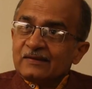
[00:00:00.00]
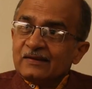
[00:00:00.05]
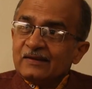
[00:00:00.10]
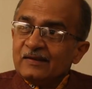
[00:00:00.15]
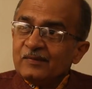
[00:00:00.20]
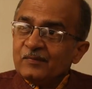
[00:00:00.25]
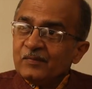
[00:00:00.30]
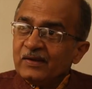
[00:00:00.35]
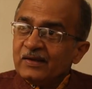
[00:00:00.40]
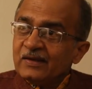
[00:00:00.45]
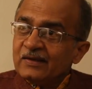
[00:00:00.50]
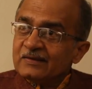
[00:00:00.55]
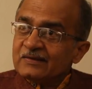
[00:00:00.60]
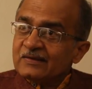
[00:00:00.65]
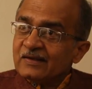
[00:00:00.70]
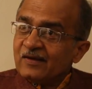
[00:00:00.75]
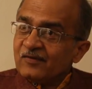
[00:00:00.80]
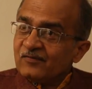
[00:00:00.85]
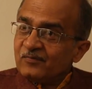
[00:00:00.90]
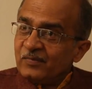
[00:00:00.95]

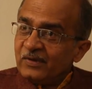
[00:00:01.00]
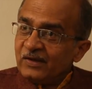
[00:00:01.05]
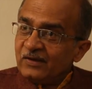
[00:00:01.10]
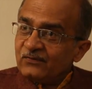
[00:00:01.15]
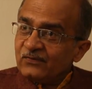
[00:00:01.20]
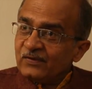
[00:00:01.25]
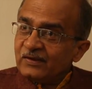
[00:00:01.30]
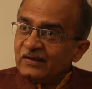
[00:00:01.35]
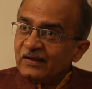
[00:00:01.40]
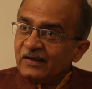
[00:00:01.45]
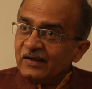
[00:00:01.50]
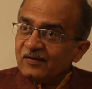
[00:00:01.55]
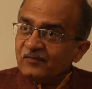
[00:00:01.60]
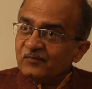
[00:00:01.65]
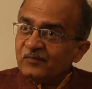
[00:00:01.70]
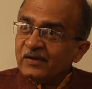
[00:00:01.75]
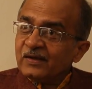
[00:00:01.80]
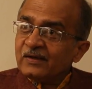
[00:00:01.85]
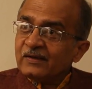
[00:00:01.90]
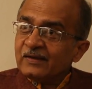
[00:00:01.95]
emails have been with the
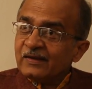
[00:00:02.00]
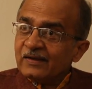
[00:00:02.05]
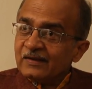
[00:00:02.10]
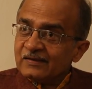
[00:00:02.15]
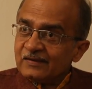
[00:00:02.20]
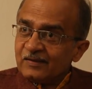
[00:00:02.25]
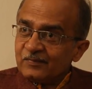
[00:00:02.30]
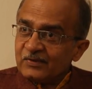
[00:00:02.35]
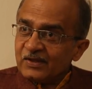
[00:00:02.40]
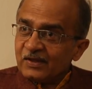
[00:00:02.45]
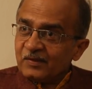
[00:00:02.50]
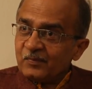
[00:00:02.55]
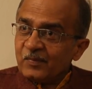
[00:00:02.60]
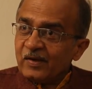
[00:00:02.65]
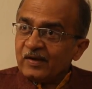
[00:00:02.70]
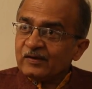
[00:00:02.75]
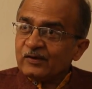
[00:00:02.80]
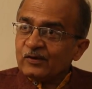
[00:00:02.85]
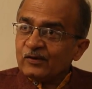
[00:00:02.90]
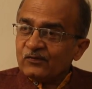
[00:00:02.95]
government. They are subject
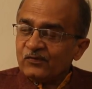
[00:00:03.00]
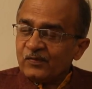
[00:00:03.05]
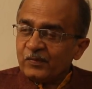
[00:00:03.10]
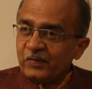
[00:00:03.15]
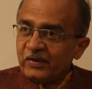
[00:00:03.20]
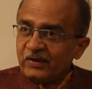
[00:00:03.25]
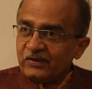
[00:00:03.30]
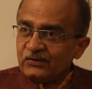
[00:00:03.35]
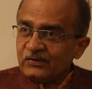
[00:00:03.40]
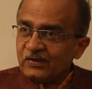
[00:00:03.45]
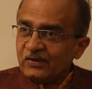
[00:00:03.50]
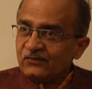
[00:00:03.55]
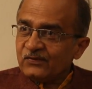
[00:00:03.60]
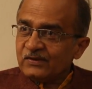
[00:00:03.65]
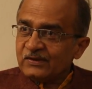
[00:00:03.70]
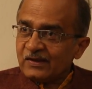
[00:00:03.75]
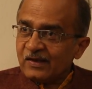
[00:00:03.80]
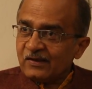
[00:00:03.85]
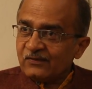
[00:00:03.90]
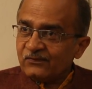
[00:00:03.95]
matter of a petition
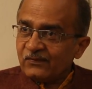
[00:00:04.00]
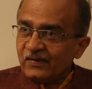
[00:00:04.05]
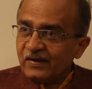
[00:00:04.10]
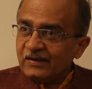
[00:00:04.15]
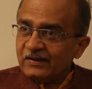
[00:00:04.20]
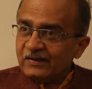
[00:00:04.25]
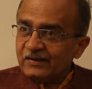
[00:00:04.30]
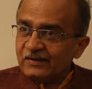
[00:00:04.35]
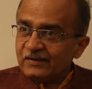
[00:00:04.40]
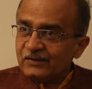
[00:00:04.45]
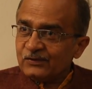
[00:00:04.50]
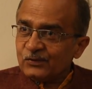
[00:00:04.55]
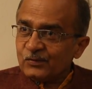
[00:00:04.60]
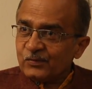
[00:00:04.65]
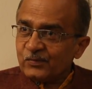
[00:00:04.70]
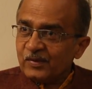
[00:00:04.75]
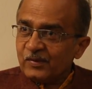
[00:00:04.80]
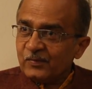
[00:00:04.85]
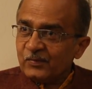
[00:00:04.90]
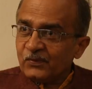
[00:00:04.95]
which I have filed in the
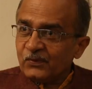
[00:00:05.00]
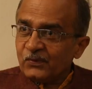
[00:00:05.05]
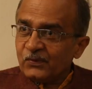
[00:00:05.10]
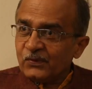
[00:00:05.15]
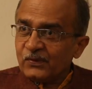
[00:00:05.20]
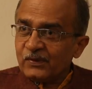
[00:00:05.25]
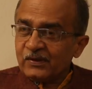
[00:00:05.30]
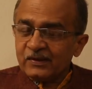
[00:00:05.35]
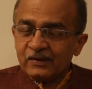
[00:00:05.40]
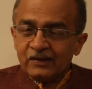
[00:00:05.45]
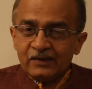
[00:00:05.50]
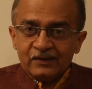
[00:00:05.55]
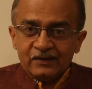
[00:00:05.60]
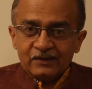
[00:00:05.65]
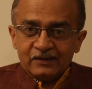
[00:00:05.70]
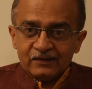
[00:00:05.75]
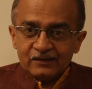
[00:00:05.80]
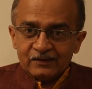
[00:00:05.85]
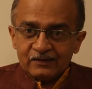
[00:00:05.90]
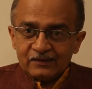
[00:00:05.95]
Supreme Court.
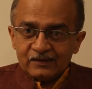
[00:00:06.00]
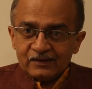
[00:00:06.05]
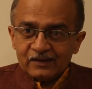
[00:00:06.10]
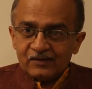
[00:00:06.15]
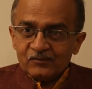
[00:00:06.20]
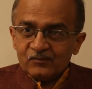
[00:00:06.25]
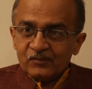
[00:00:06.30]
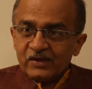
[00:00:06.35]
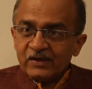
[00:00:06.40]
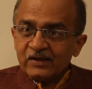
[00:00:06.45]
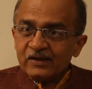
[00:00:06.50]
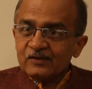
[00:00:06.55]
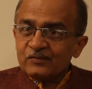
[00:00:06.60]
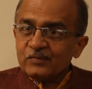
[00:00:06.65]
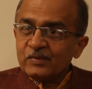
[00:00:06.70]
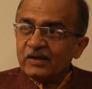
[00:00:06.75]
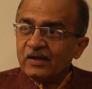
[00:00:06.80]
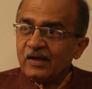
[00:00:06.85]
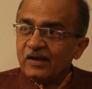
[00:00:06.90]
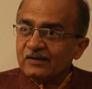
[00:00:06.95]
The government has
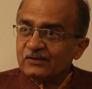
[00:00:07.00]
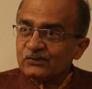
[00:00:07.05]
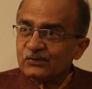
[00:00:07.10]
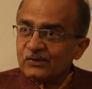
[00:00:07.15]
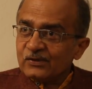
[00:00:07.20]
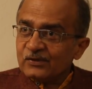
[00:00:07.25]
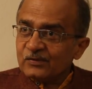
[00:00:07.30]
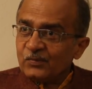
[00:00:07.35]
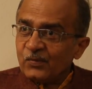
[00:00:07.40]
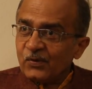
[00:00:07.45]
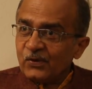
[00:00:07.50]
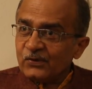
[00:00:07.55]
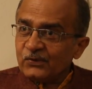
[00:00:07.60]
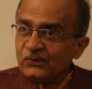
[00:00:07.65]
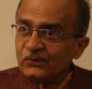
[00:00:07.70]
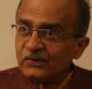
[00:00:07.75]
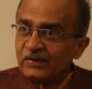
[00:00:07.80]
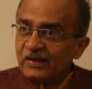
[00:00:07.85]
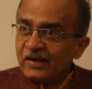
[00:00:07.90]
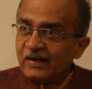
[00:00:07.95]
been asked to
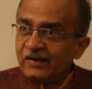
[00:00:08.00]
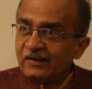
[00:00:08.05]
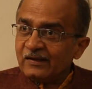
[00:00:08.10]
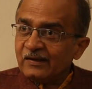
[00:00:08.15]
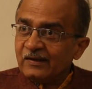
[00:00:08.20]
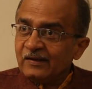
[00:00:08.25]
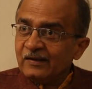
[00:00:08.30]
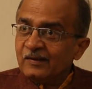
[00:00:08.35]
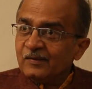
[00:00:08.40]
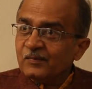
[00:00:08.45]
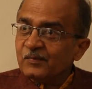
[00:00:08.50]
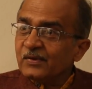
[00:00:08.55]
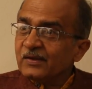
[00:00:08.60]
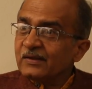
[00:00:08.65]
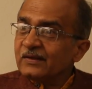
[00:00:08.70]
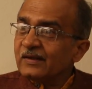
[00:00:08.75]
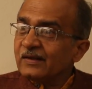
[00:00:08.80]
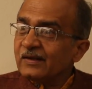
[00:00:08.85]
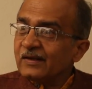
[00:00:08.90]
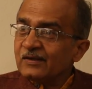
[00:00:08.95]
respond to that.
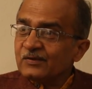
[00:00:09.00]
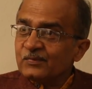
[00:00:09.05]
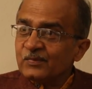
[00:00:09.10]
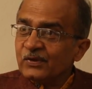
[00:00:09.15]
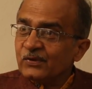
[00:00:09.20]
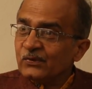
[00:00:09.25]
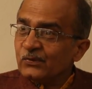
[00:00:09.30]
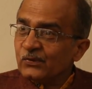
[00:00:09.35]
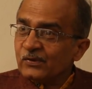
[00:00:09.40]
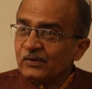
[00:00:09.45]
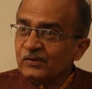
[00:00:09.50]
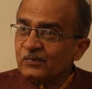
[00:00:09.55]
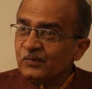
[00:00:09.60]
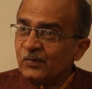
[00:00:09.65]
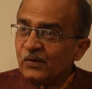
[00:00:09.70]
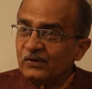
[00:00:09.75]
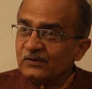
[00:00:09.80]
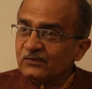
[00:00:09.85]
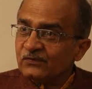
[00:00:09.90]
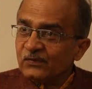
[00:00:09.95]
But there has been no
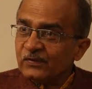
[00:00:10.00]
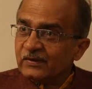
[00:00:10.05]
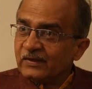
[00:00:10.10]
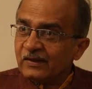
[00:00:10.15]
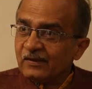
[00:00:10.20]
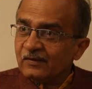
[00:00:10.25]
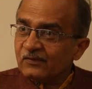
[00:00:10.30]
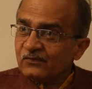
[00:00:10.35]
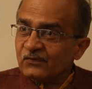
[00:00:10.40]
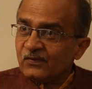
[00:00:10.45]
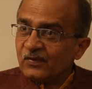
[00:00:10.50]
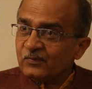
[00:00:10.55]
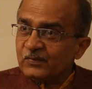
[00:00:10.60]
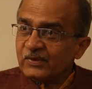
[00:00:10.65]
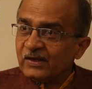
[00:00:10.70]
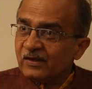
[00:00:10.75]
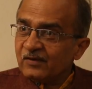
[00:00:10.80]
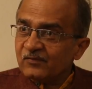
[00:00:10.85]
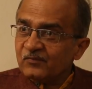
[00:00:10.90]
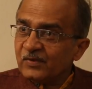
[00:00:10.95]
response from
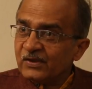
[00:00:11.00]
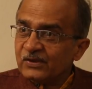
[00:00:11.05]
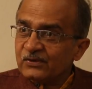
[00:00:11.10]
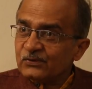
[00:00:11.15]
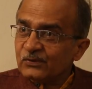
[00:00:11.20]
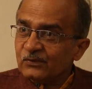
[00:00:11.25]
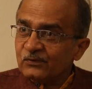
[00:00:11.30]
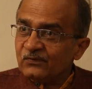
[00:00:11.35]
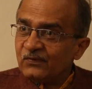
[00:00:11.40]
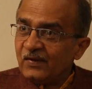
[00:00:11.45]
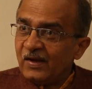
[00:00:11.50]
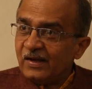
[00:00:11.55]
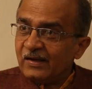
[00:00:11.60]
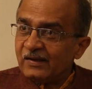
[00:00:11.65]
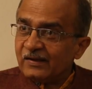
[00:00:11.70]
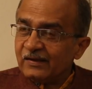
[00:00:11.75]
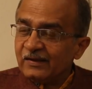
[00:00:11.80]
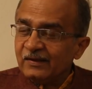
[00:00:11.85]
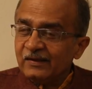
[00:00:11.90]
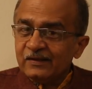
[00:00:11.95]
the government so
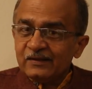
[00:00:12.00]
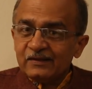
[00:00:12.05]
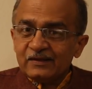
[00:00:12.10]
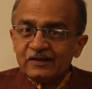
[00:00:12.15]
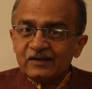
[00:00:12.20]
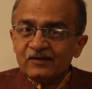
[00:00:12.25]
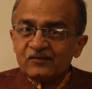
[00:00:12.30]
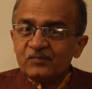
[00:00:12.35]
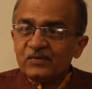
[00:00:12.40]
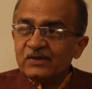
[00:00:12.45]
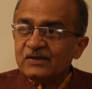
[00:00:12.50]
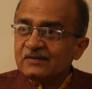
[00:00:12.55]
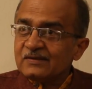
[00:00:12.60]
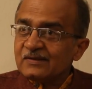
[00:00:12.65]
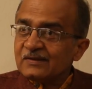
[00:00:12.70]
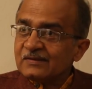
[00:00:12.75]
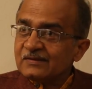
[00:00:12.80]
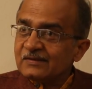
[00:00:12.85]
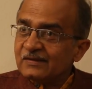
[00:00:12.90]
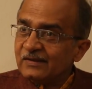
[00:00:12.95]
far. They have been
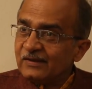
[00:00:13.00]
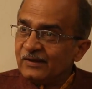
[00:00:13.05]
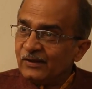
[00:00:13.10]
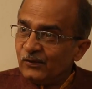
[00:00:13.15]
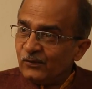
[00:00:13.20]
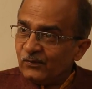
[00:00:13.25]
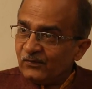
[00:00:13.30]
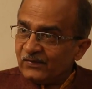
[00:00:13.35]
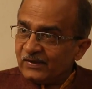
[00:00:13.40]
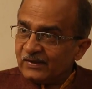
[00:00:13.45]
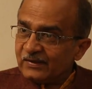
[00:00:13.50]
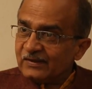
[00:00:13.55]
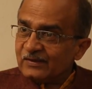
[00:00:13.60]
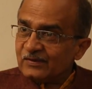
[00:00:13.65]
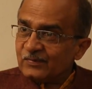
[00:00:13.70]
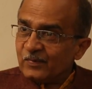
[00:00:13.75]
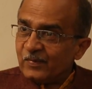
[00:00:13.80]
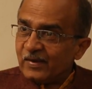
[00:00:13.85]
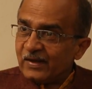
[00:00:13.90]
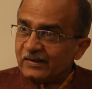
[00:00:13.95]
just sitting over
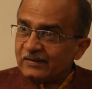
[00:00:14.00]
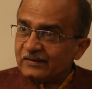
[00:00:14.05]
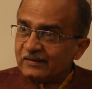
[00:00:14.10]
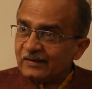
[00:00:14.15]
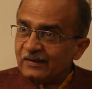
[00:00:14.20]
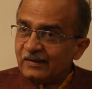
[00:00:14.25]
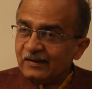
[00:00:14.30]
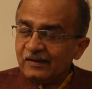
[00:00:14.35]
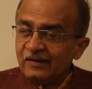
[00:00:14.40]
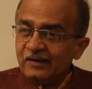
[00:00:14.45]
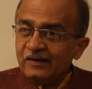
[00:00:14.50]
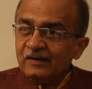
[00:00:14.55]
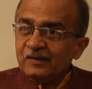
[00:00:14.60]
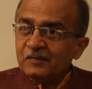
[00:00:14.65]
this matter